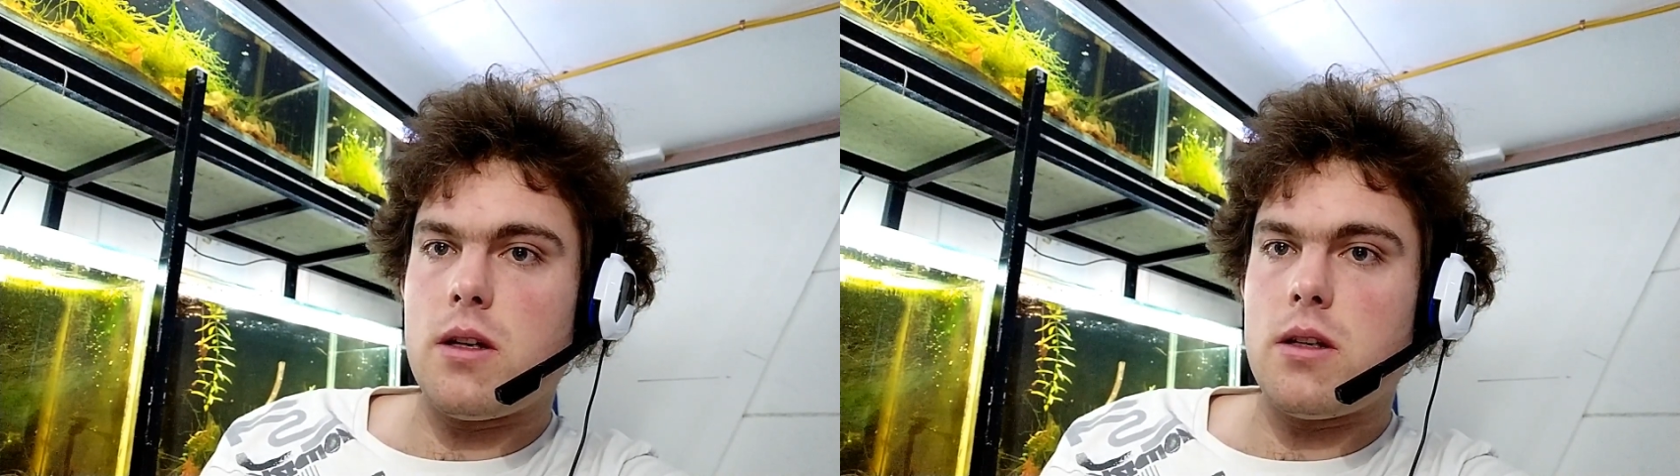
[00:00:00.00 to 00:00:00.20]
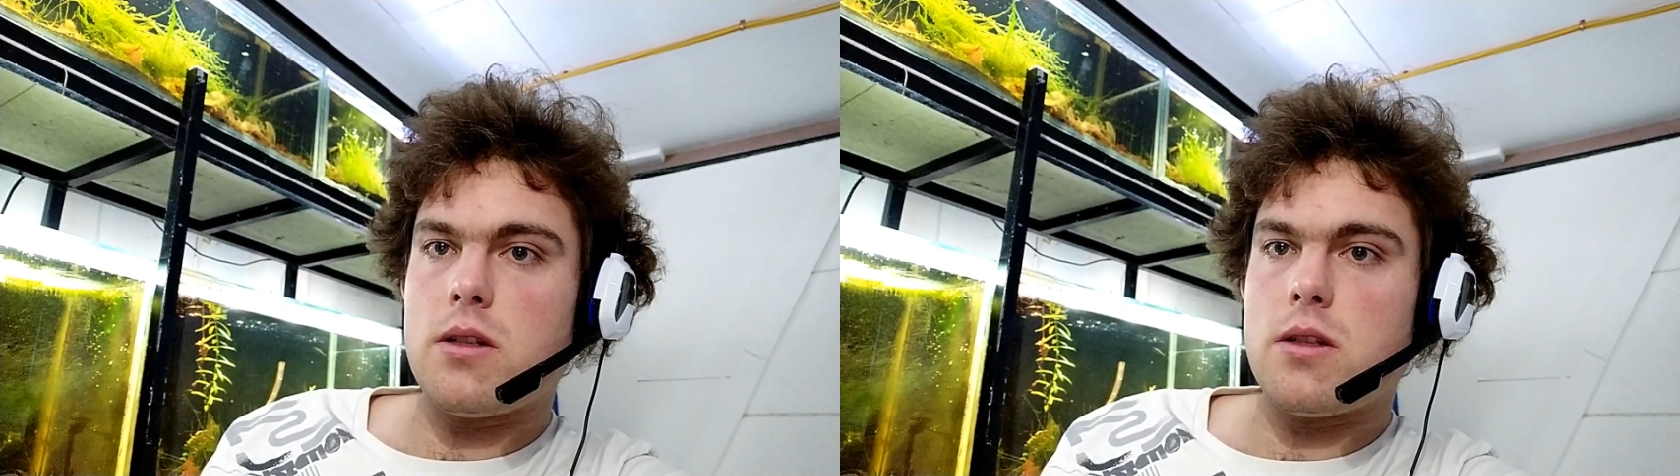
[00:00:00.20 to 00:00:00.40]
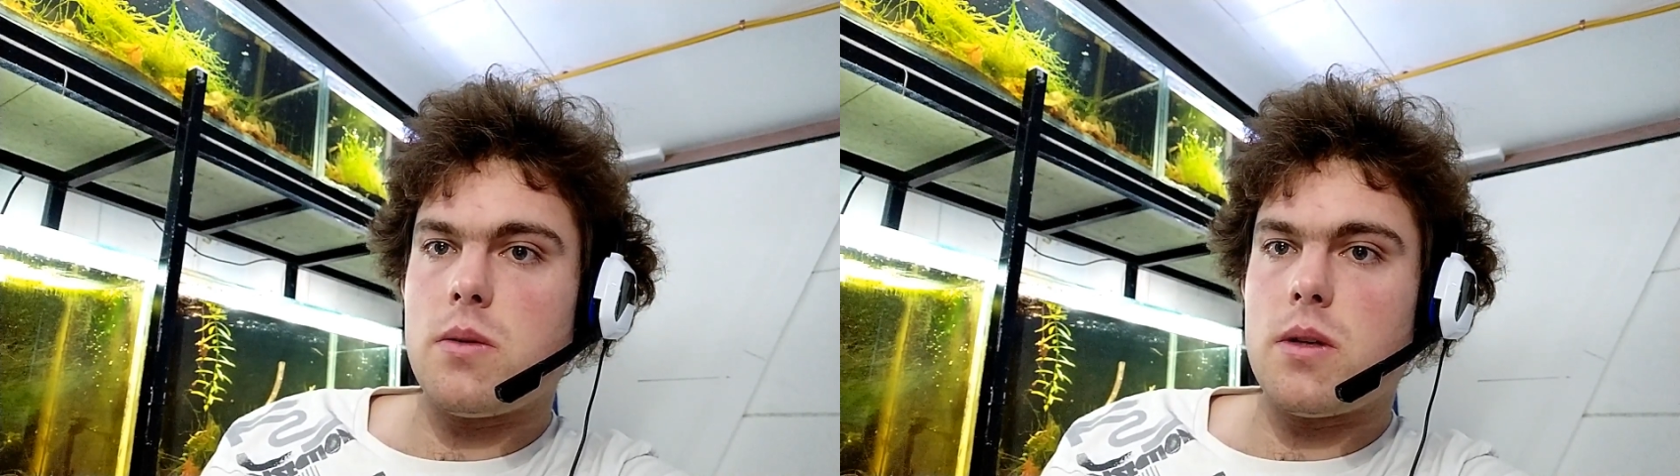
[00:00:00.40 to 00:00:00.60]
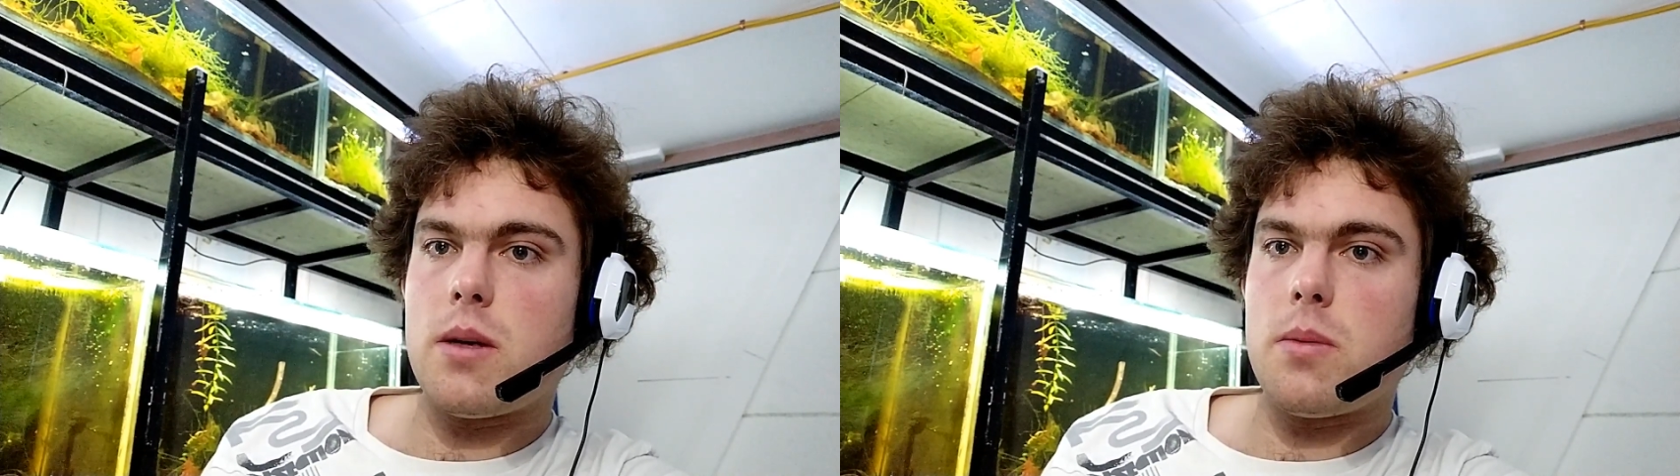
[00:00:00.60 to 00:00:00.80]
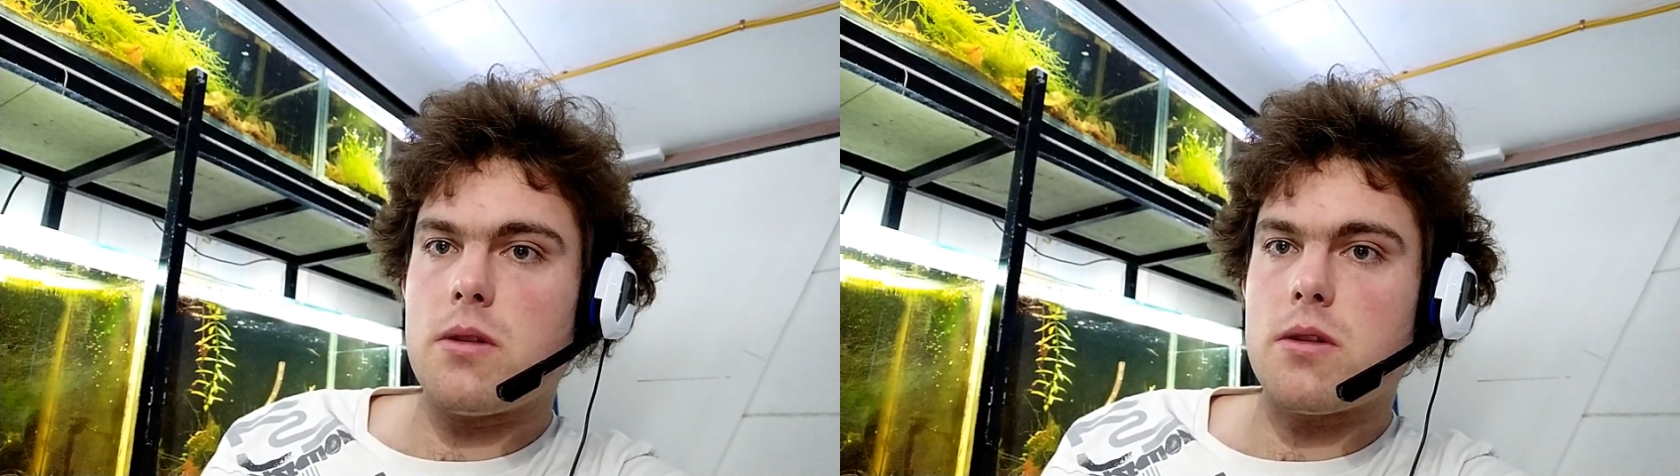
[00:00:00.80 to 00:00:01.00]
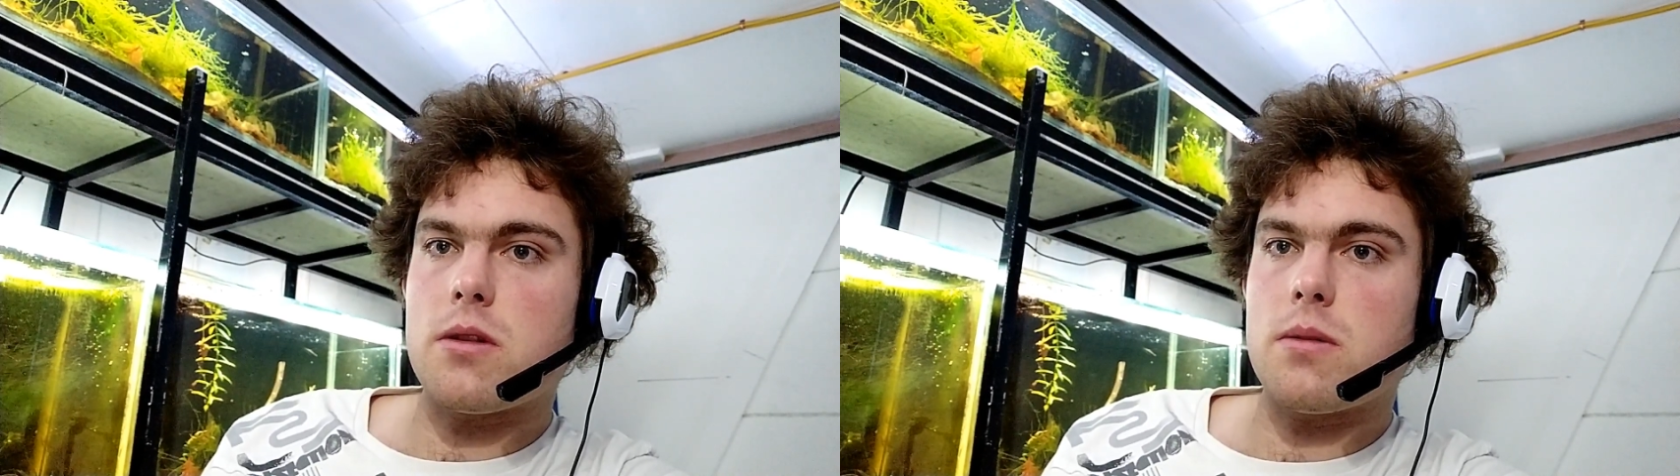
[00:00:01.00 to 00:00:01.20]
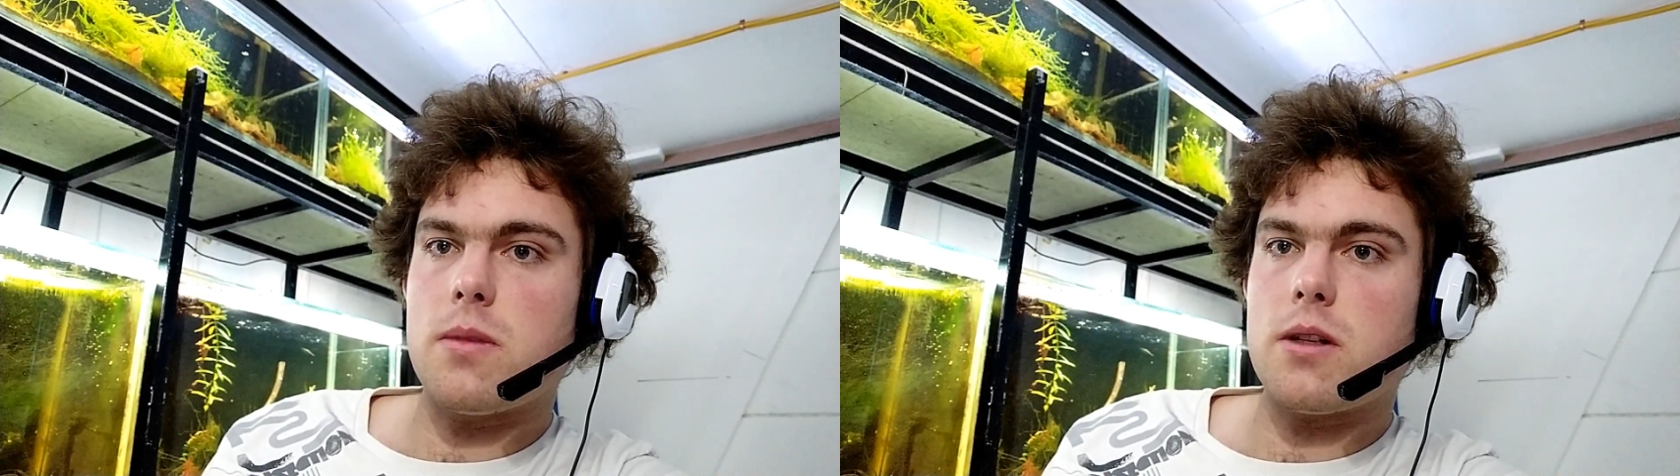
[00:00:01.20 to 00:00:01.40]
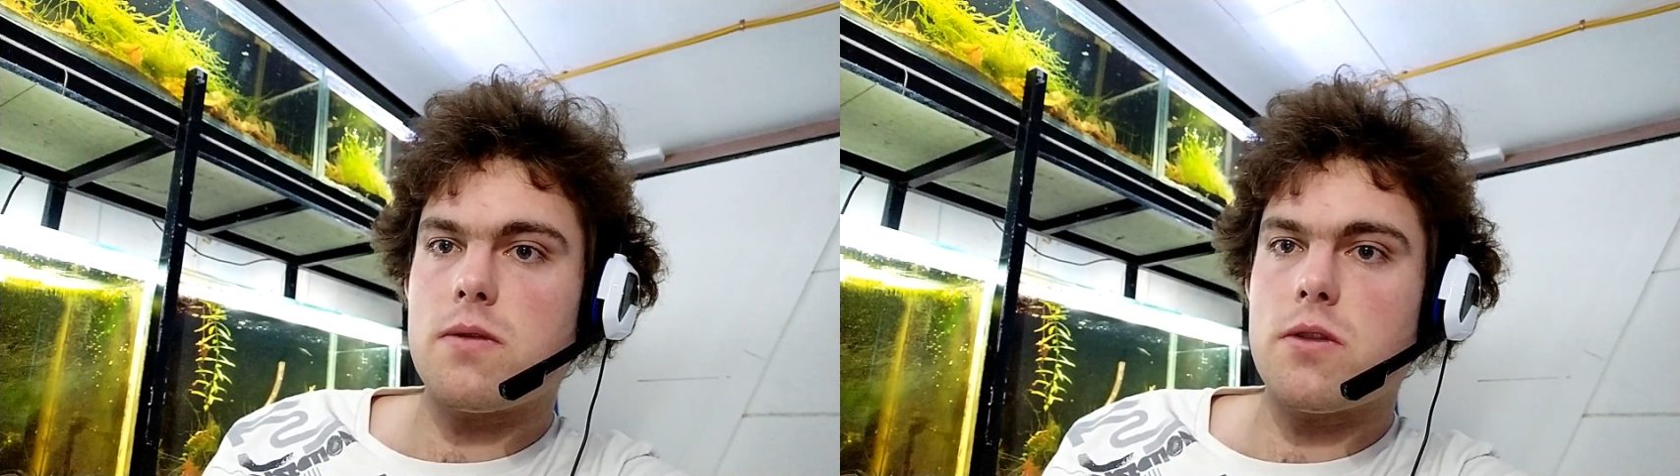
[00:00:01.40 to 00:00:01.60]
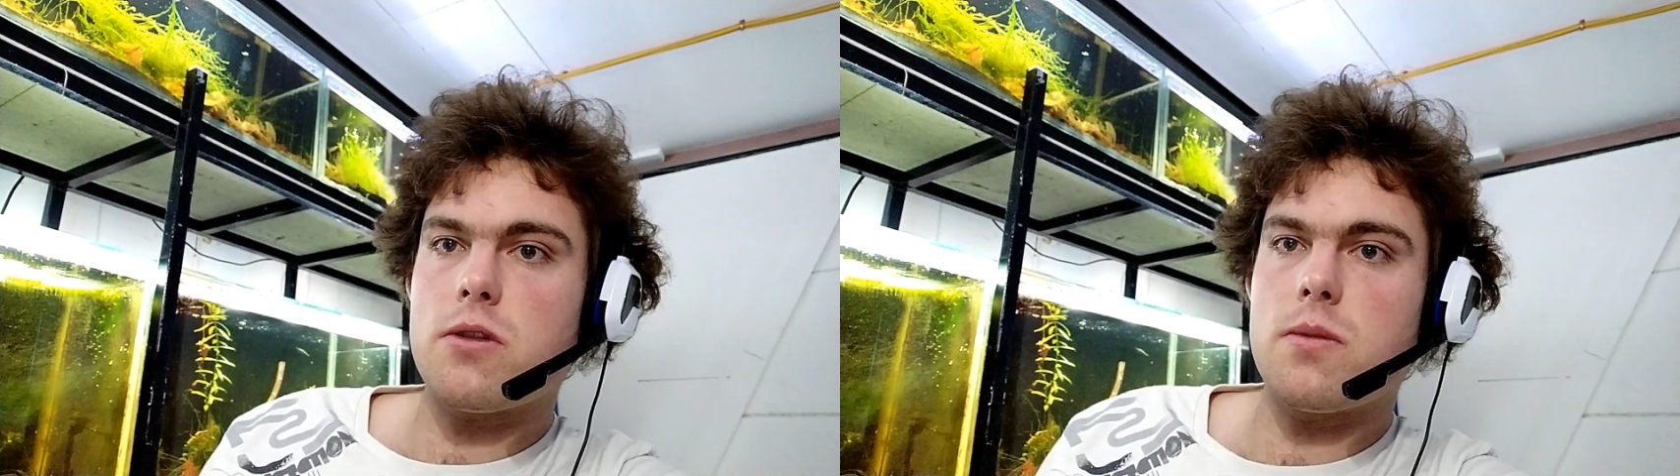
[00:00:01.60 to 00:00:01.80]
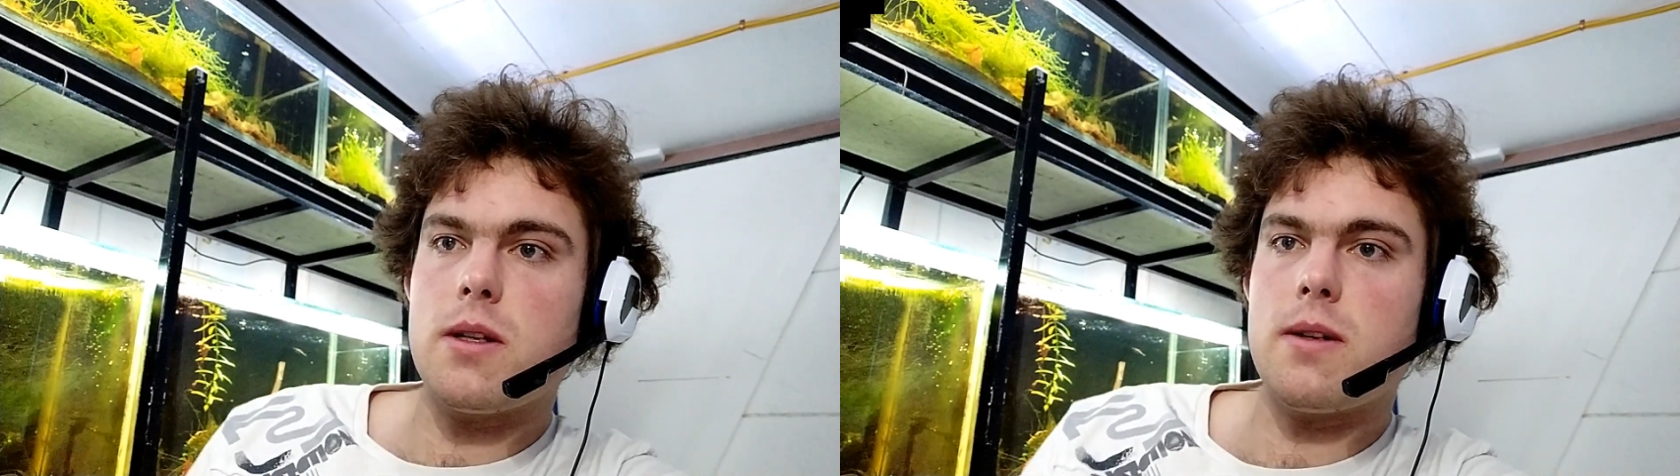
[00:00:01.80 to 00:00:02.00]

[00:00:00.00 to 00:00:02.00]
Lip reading: and see what happens. Thanks for sharing